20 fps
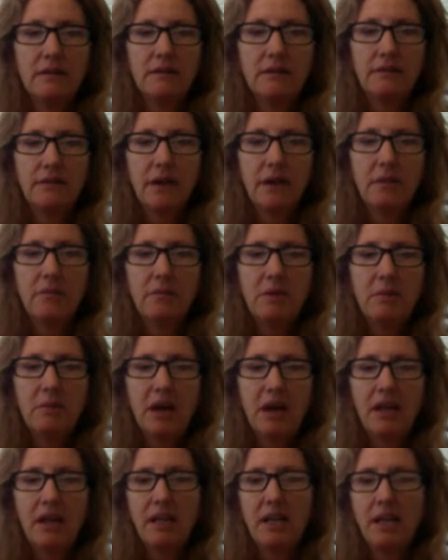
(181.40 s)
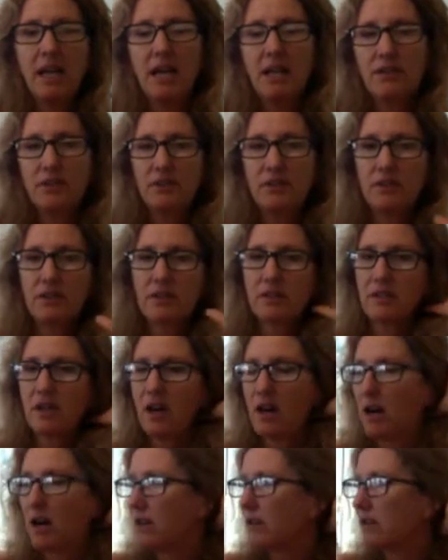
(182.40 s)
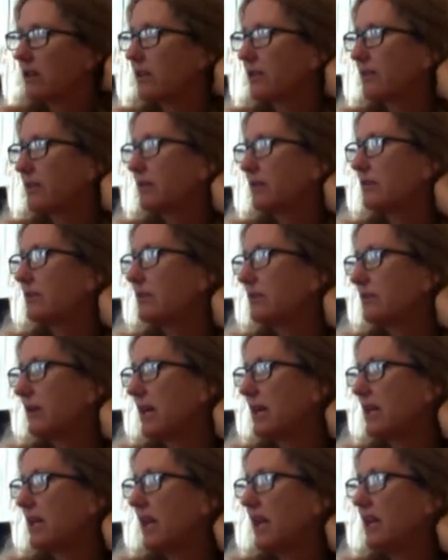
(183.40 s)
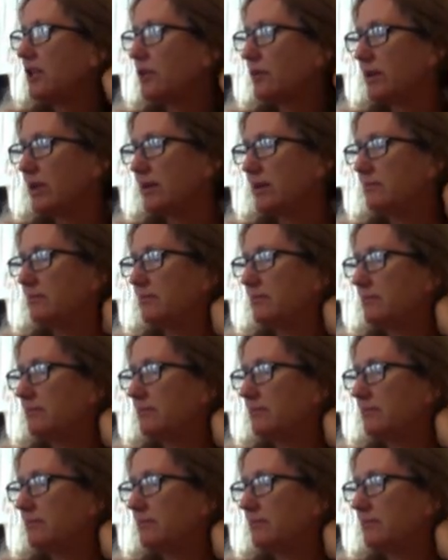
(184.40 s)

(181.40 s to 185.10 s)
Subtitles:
from the body enters the heart through the right atrium.